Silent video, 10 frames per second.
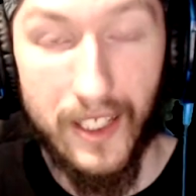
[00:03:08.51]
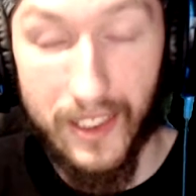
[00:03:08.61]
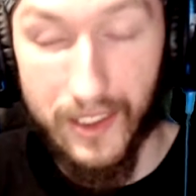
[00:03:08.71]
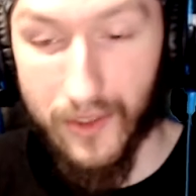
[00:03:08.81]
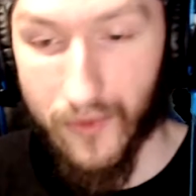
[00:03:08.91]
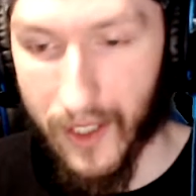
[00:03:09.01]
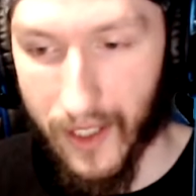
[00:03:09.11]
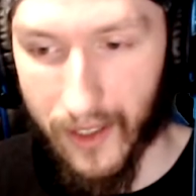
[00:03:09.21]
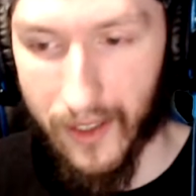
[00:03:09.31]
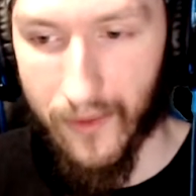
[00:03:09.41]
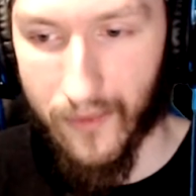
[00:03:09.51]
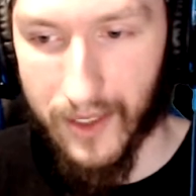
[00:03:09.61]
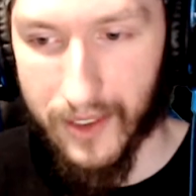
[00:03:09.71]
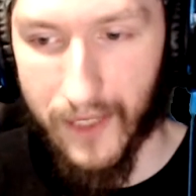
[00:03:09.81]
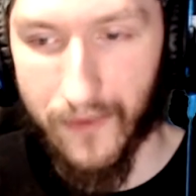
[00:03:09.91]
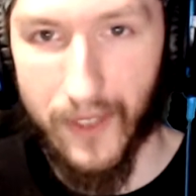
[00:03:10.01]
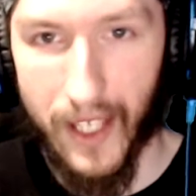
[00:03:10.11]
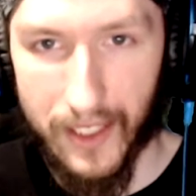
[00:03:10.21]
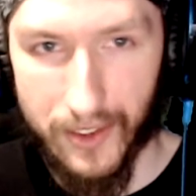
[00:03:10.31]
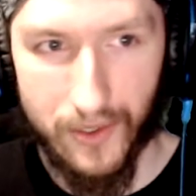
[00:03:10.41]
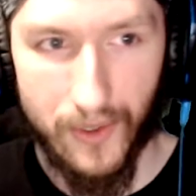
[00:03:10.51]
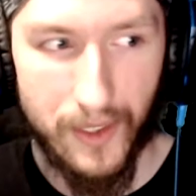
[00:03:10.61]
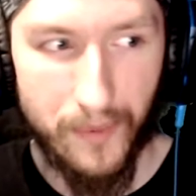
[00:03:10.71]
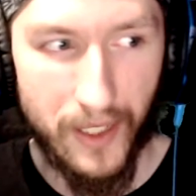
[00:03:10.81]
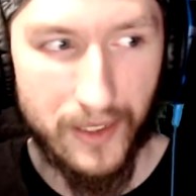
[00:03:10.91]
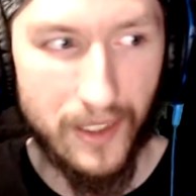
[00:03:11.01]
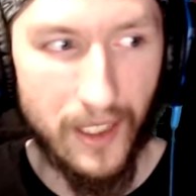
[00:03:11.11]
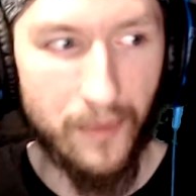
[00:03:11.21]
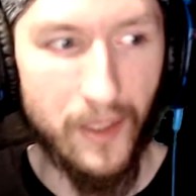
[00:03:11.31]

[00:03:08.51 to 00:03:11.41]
and this is where Resident Evil eight's story picks up.